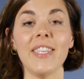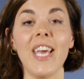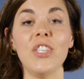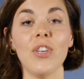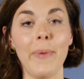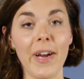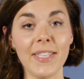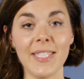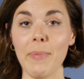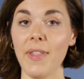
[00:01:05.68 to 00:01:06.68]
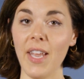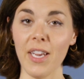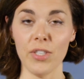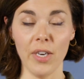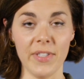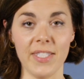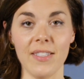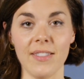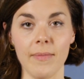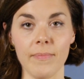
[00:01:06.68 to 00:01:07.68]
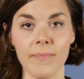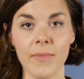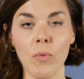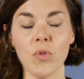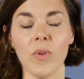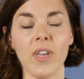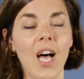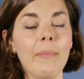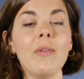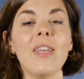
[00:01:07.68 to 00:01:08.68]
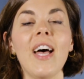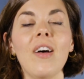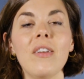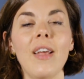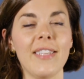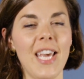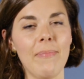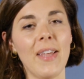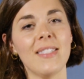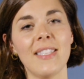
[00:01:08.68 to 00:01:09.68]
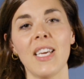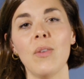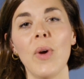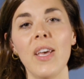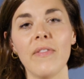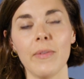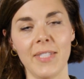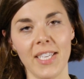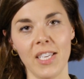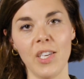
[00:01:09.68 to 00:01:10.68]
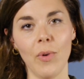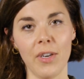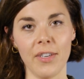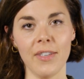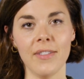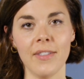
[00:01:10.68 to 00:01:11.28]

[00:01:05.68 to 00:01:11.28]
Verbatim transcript: engage your parasympathetic nervous system, which will calm you down and keep that second wave from taking you under.